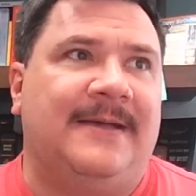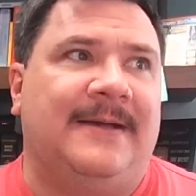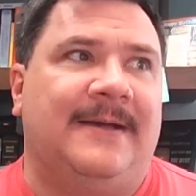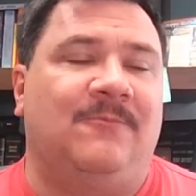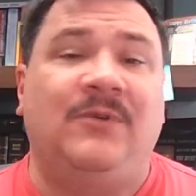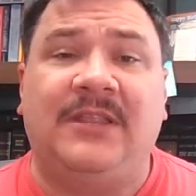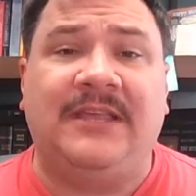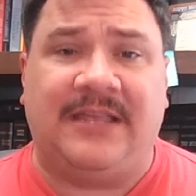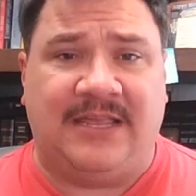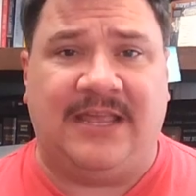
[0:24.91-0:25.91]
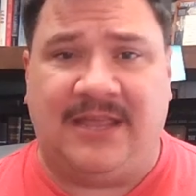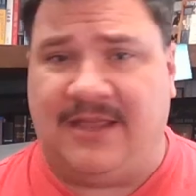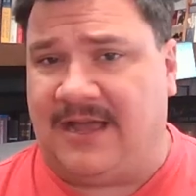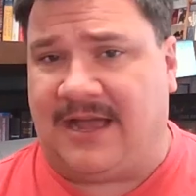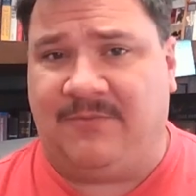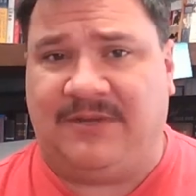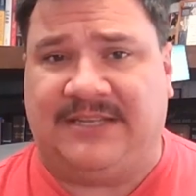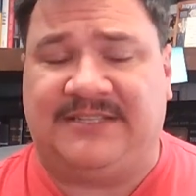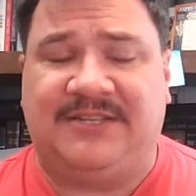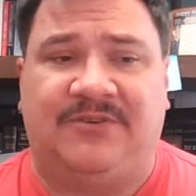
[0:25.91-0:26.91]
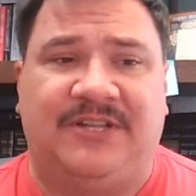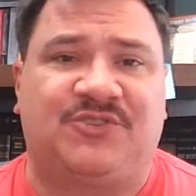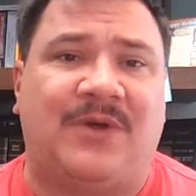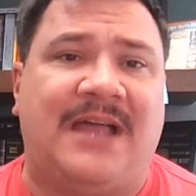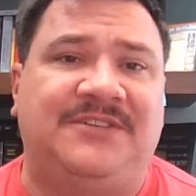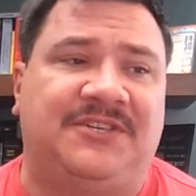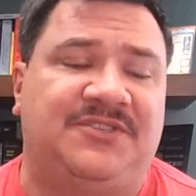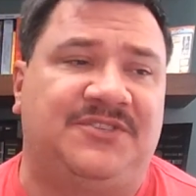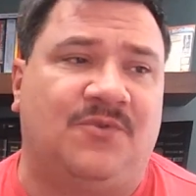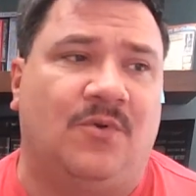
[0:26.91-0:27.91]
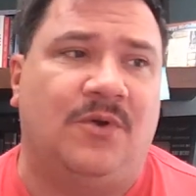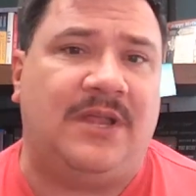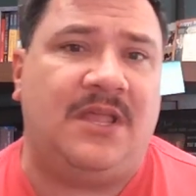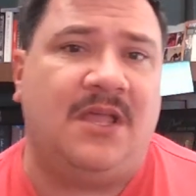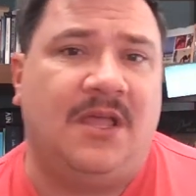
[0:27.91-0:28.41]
uh, really I would consider it a tragic story